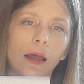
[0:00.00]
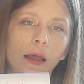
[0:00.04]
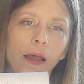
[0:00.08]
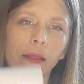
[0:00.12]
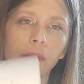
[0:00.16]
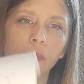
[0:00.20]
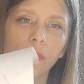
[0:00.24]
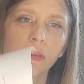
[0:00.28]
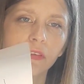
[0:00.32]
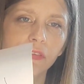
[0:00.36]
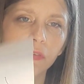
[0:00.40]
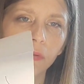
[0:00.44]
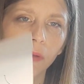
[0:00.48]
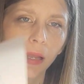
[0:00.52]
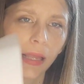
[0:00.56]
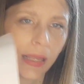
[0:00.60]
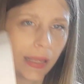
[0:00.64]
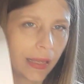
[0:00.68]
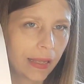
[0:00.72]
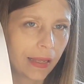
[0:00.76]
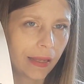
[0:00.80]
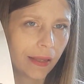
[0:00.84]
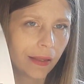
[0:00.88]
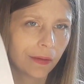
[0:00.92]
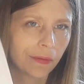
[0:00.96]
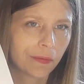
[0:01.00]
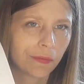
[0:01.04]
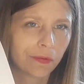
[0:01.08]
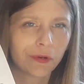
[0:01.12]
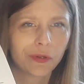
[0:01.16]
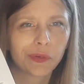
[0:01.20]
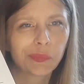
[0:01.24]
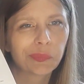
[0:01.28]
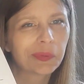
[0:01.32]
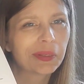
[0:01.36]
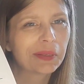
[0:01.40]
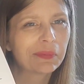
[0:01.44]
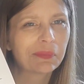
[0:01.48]
And this right here
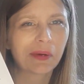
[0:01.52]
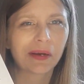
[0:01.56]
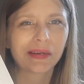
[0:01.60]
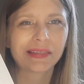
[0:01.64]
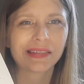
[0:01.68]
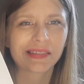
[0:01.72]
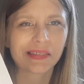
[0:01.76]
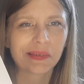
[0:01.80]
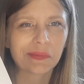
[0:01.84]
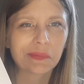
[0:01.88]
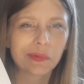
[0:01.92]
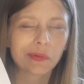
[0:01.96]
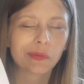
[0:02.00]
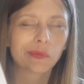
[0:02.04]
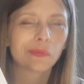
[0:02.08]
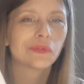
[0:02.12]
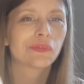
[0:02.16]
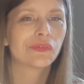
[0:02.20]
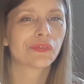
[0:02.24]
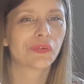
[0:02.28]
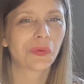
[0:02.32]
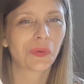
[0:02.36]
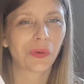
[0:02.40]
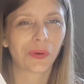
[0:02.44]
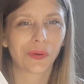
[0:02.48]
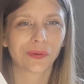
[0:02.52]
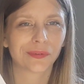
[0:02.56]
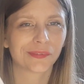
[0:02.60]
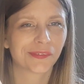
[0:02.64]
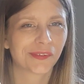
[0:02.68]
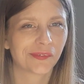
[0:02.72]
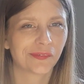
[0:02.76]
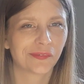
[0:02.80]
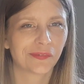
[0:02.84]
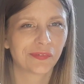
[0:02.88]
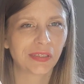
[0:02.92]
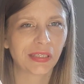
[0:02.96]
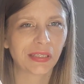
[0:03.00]
would be my symbol for lots
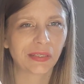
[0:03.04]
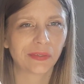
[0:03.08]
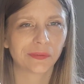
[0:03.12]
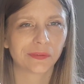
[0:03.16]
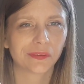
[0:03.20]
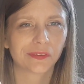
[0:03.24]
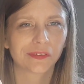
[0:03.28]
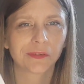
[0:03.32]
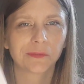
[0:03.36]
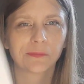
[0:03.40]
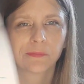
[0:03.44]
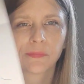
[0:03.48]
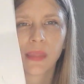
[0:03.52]
of views.